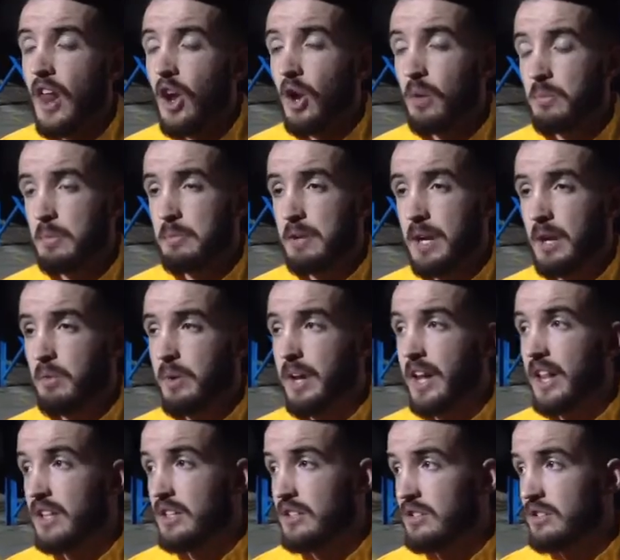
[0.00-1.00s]
Hope to play
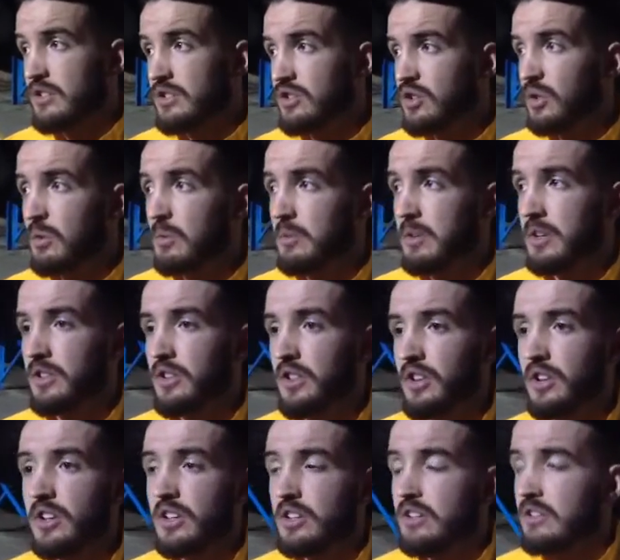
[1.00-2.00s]
well and show what we can
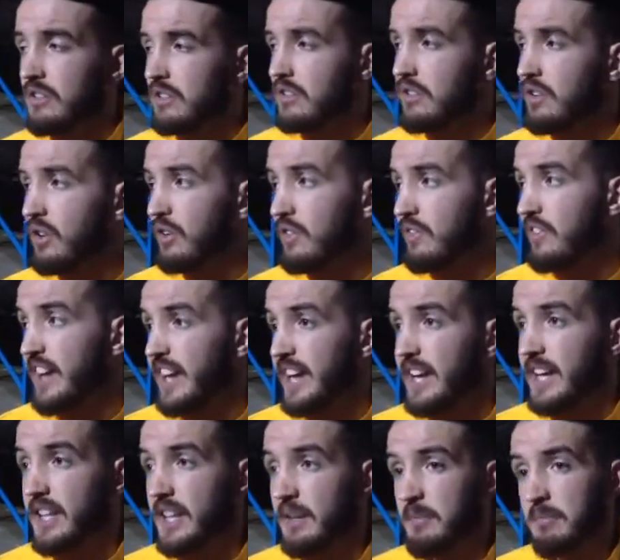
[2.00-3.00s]
do, and hopefully
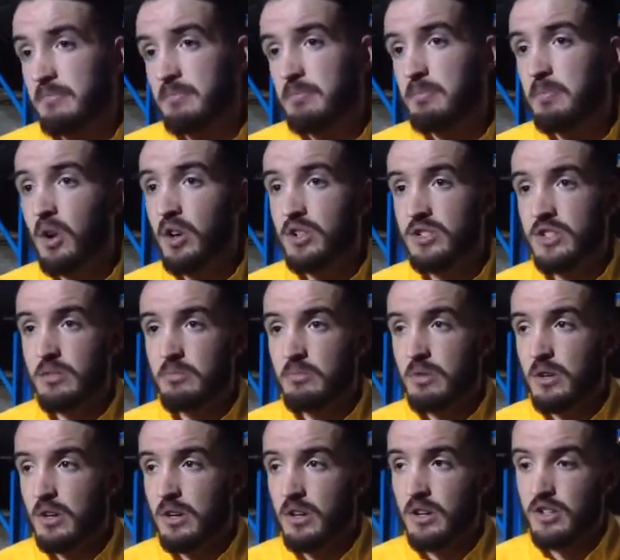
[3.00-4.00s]
get the Boston
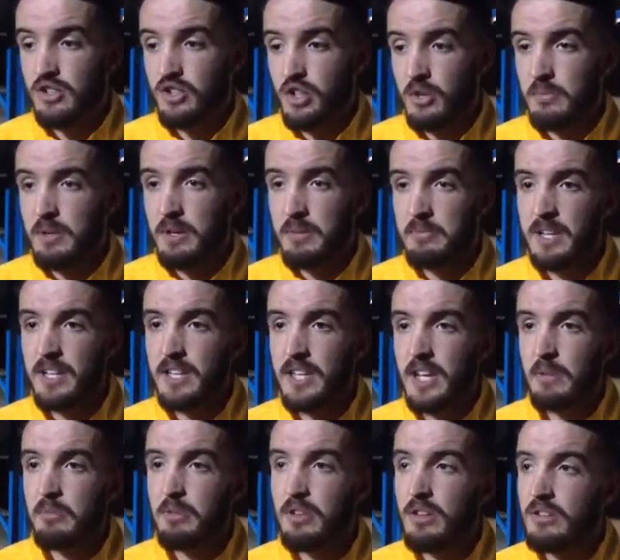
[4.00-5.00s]
where it should be, in
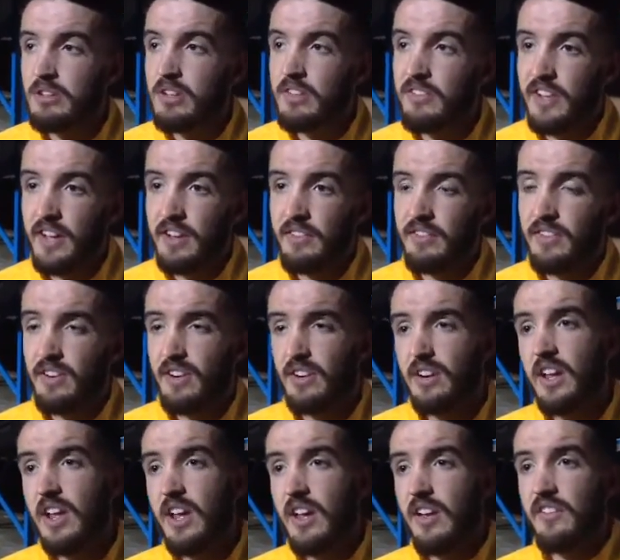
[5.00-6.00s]
mid-table, fighting for
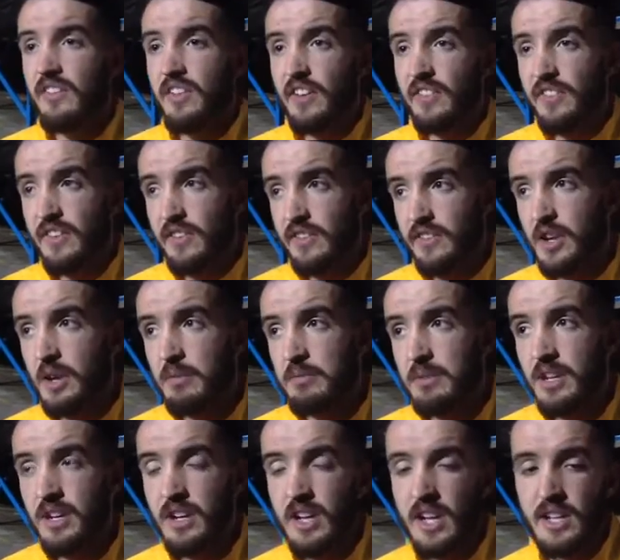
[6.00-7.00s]
fifth
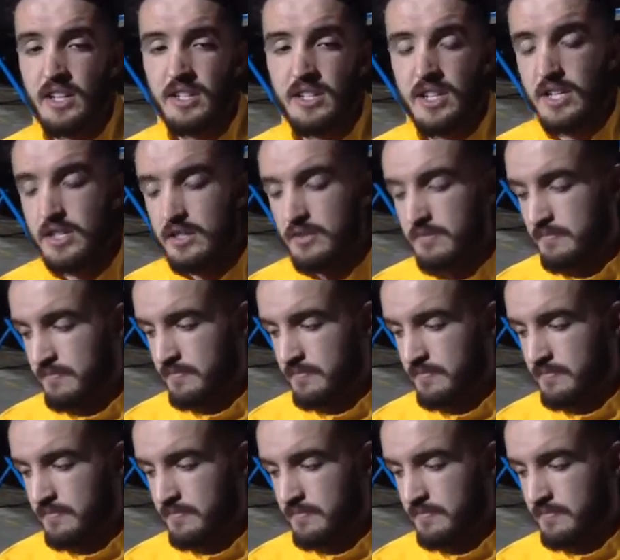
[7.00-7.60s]
coming near the end of the season.